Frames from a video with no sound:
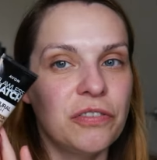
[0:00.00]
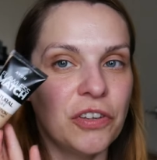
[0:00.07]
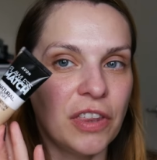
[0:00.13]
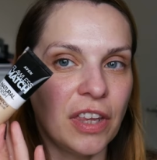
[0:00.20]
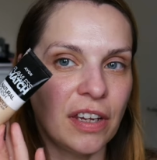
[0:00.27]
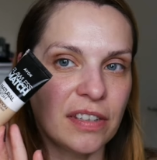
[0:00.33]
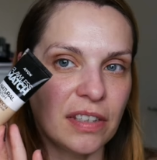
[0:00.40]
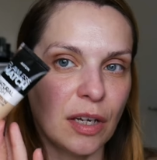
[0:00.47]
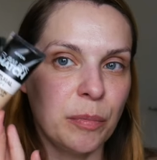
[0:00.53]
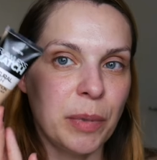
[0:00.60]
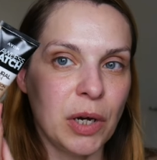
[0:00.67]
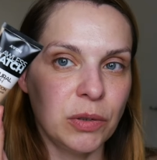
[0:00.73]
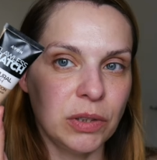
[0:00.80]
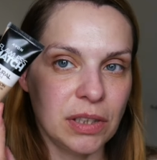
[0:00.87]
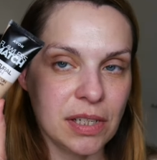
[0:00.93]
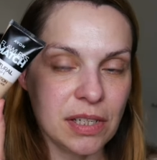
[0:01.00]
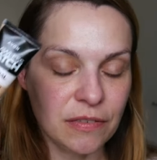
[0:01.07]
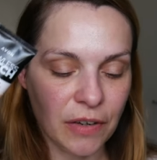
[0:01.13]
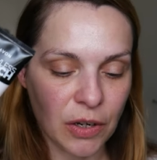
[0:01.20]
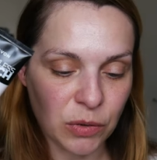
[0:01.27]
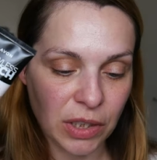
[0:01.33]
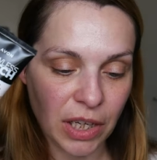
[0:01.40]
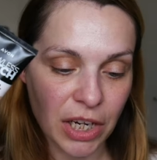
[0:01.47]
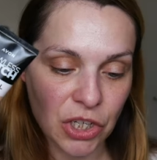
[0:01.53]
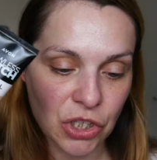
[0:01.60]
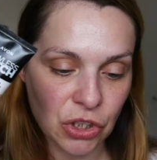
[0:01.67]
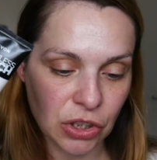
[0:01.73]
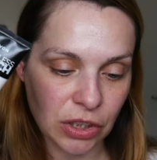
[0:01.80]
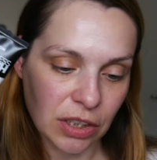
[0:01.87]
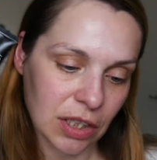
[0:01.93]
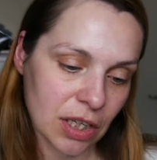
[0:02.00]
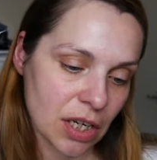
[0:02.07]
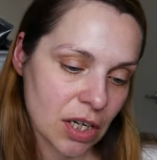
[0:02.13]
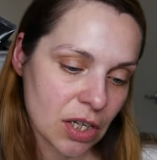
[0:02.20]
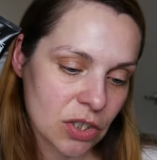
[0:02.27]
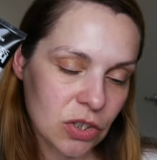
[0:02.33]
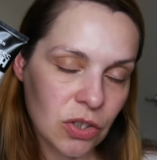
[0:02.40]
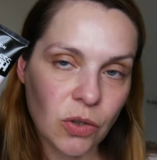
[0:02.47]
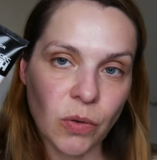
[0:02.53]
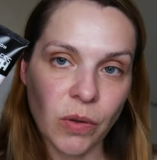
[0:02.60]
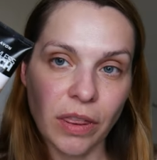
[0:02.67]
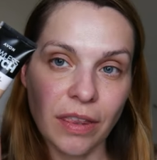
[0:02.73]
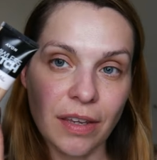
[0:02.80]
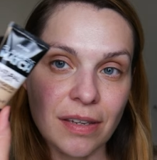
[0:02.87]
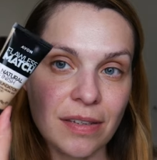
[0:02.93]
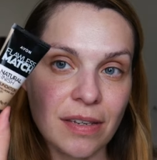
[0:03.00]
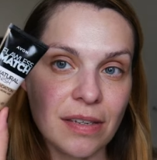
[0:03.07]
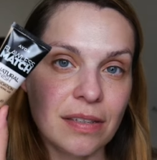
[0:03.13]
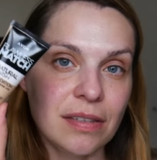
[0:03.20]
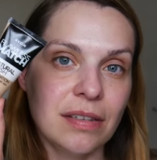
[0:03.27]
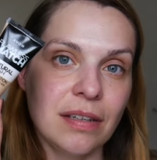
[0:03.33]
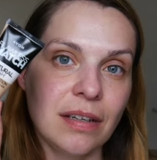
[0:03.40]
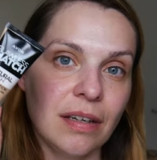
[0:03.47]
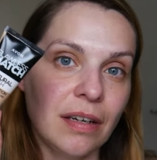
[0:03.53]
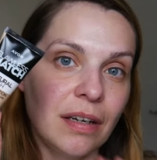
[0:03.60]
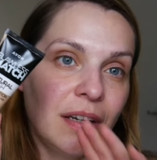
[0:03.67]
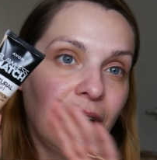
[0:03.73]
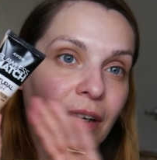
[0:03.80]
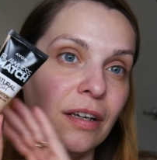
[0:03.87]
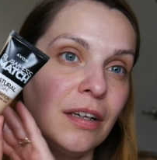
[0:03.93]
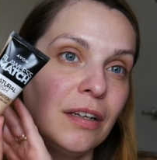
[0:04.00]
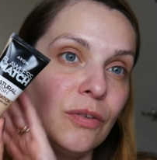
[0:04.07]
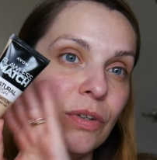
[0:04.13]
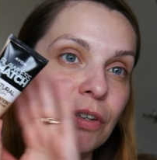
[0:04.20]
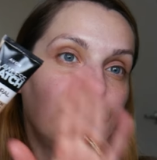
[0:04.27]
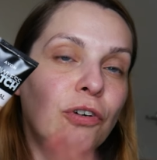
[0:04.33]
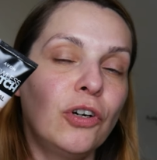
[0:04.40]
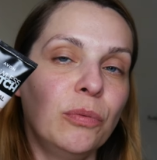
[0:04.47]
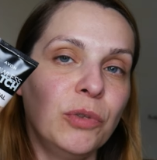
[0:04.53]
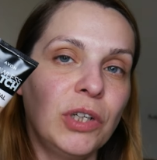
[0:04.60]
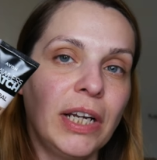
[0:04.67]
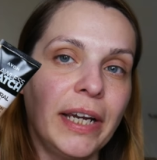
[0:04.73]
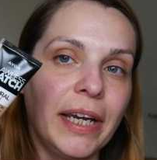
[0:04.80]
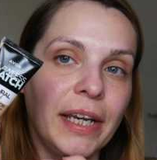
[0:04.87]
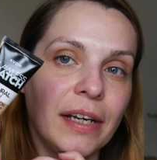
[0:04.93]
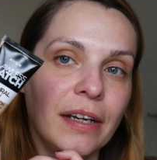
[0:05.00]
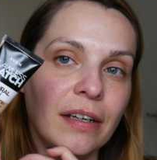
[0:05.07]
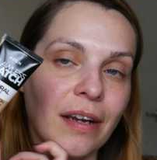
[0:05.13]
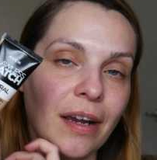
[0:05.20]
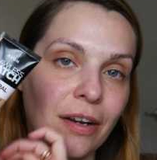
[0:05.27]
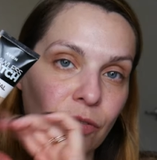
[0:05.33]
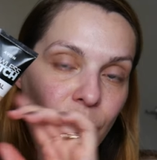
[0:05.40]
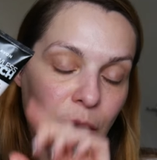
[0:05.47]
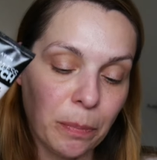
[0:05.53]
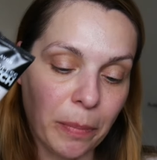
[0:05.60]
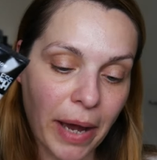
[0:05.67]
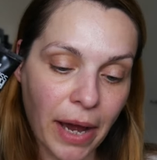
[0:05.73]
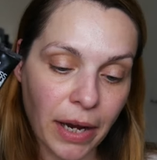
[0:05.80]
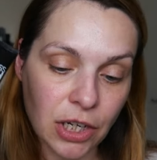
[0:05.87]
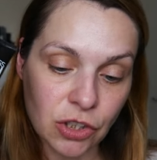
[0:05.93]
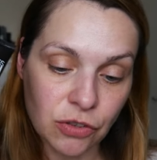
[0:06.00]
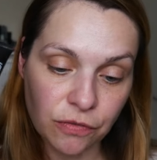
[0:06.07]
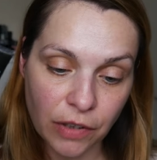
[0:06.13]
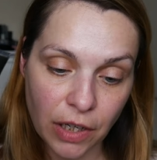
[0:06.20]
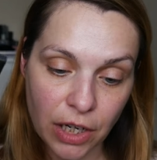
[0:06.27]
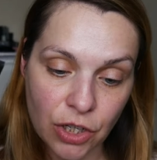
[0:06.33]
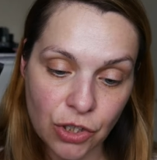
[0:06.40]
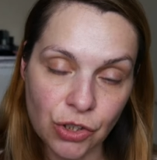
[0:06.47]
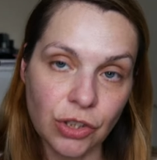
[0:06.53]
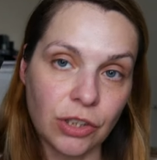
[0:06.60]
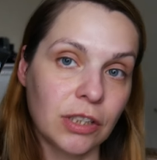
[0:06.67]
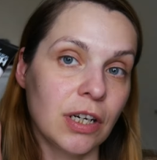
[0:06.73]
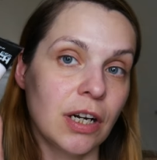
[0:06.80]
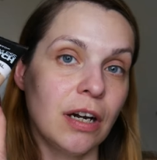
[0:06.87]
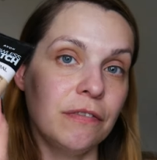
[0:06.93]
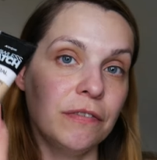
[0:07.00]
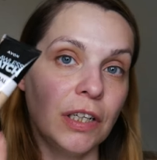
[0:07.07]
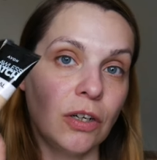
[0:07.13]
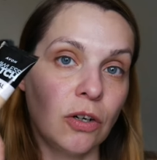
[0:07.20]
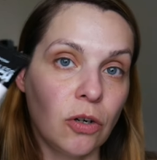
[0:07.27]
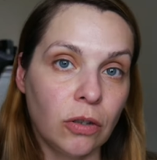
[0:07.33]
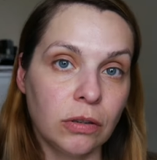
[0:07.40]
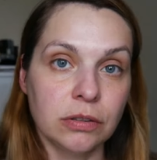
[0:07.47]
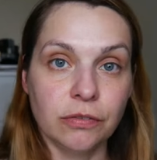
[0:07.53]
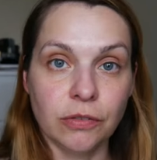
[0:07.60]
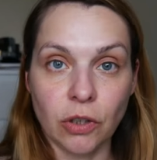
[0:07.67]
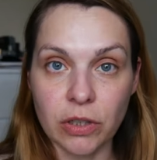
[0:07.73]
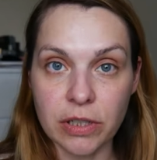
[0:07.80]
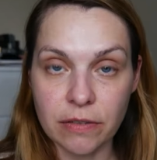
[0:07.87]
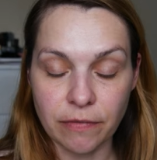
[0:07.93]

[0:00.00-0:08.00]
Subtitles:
few things about this foundation. So this is the reformulated and repackaged version of their old Flawless